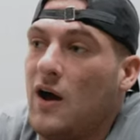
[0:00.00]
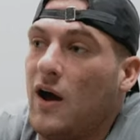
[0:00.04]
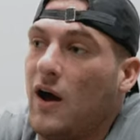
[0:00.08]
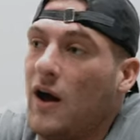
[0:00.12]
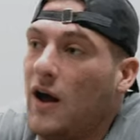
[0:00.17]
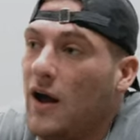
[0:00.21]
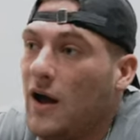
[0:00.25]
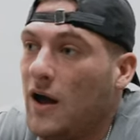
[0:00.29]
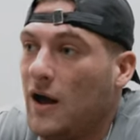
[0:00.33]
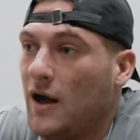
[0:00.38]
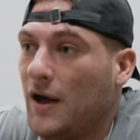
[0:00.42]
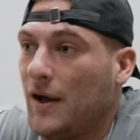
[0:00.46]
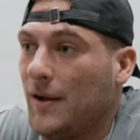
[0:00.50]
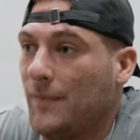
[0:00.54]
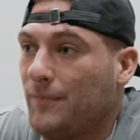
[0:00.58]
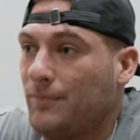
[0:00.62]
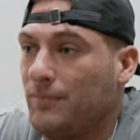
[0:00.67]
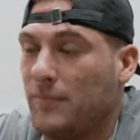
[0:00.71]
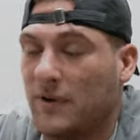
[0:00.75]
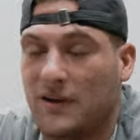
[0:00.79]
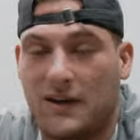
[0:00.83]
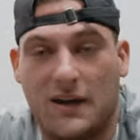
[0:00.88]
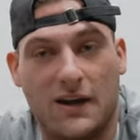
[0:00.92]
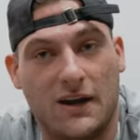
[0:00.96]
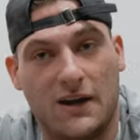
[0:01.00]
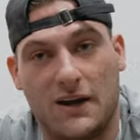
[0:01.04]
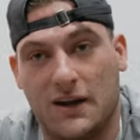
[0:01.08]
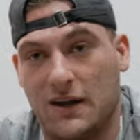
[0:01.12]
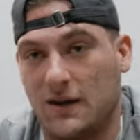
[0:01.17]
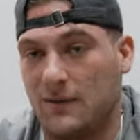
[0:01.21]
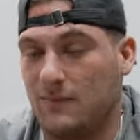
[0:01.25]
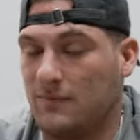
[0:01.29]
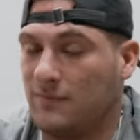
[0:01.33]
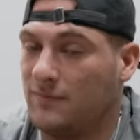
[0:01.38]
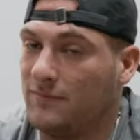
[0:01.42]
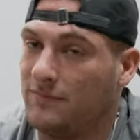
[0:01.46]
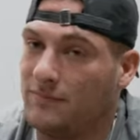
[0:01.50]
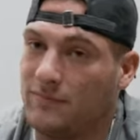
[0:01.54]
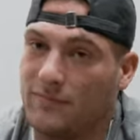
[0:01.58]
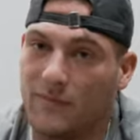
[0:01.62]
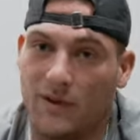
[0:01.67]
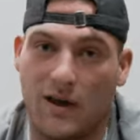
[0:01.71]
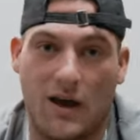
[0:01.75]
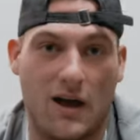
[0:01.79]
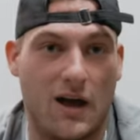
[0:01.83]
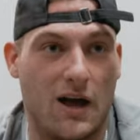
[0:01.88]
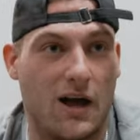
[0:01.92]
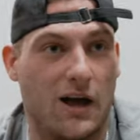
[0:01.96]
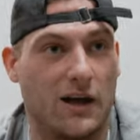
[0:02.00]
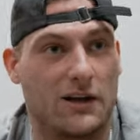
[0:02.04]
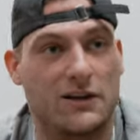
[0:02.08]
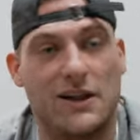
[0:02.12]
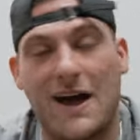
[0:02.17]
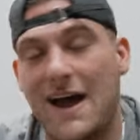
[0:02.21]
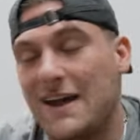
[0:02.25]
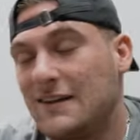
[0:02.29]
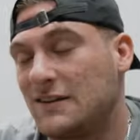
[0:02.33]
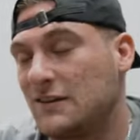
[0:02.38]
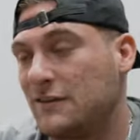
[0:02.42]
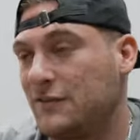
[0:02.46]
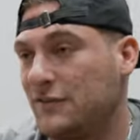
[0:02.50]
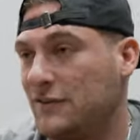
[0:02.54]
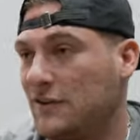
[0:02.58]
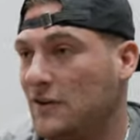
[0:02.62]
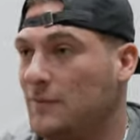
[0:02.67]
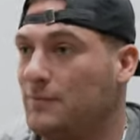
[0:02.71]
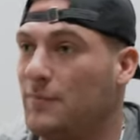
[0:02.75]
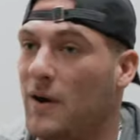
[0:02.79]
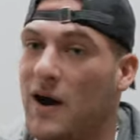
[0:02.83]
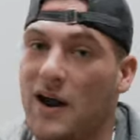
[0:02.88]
um, bikini, uh, classic physique,